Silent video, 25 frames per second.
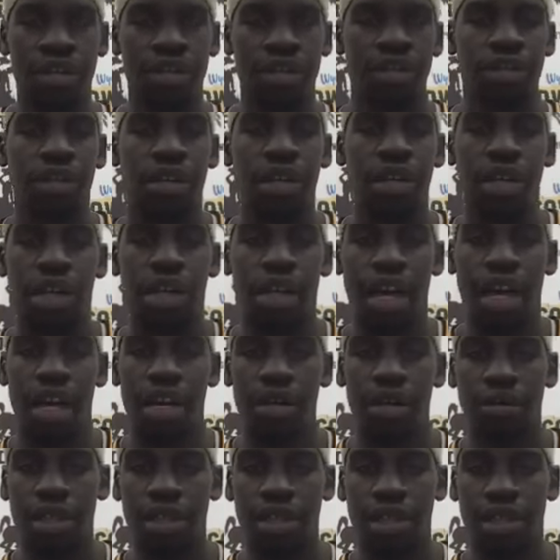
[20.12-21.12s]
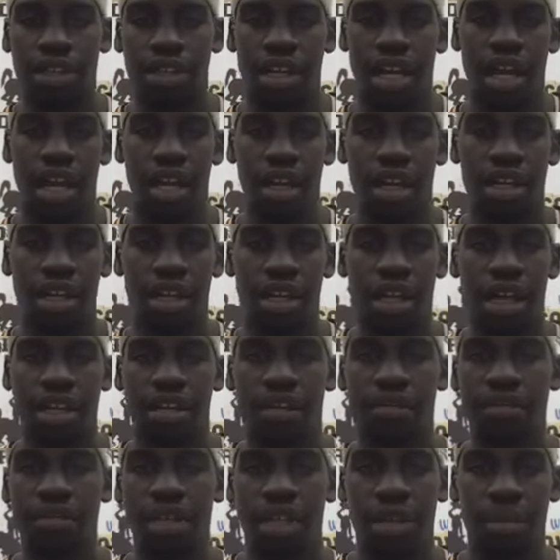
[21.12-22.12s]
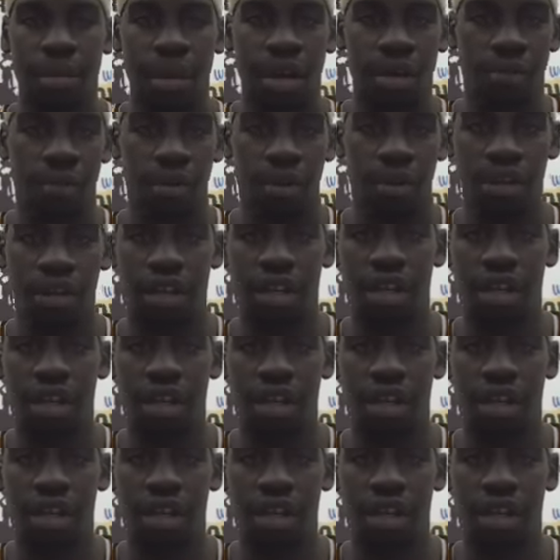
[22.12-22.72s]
on the string tonight, and we just had a collective team effort